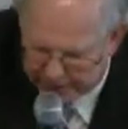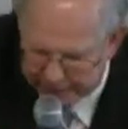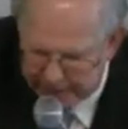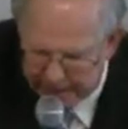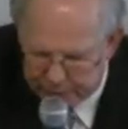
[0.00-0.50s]
uh,
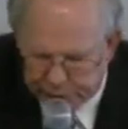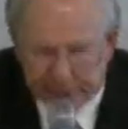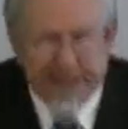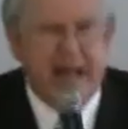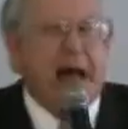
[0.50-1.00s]
to
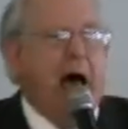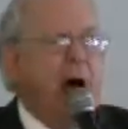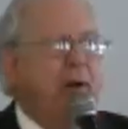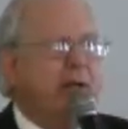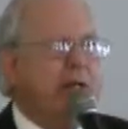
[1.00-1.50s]
get
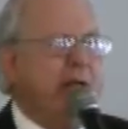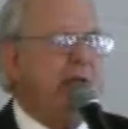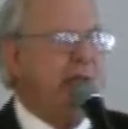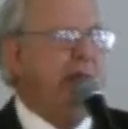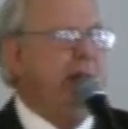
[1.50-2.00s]
our
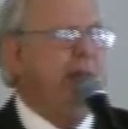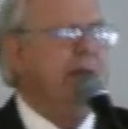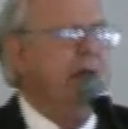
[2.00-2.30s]
attention uh,